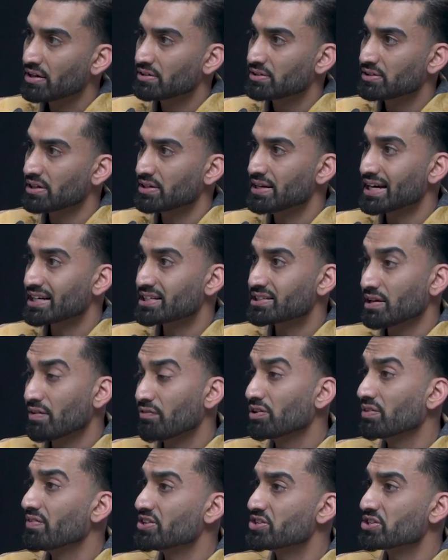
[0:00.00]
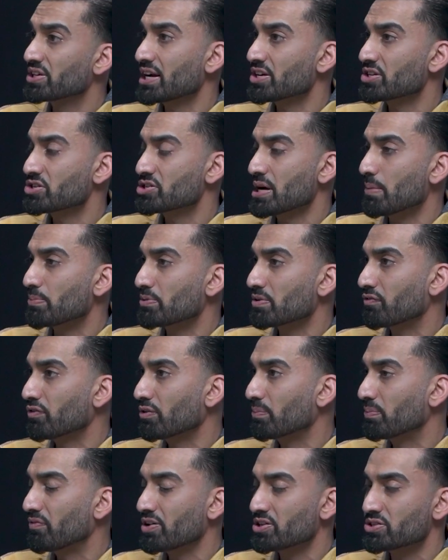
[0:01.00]
the next level of education chapter for
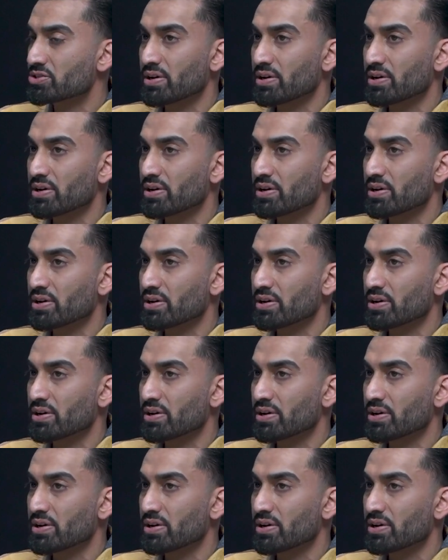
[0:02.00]
professional